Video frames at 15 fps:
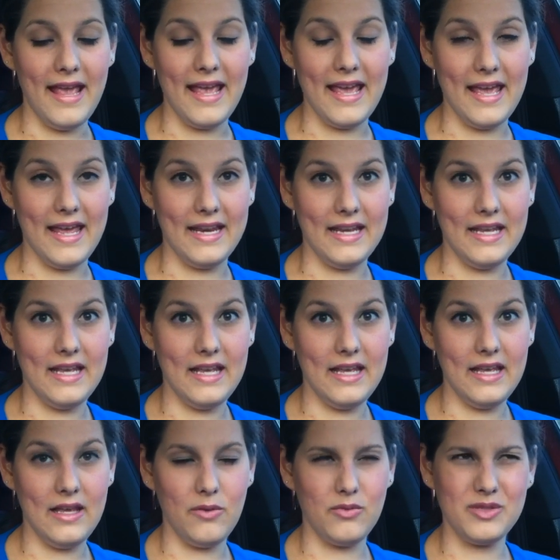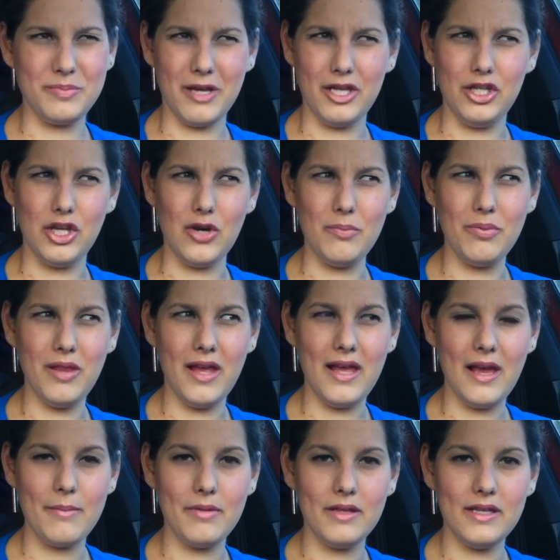And it was by
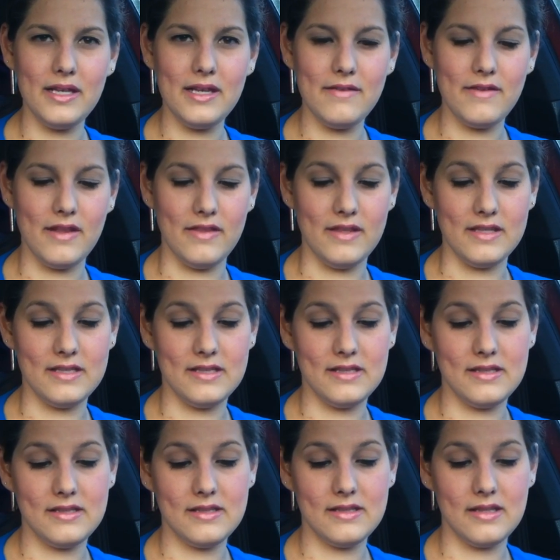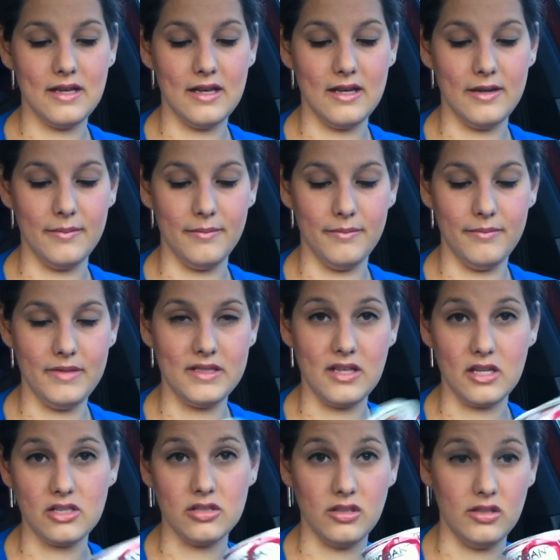Yoplait, I believe, and this um, is
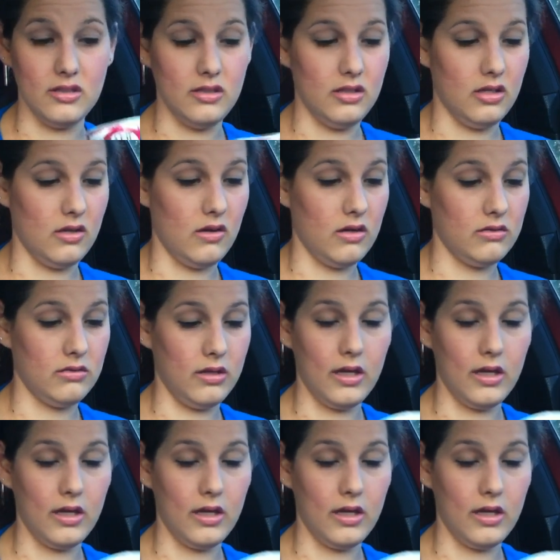actually, you know,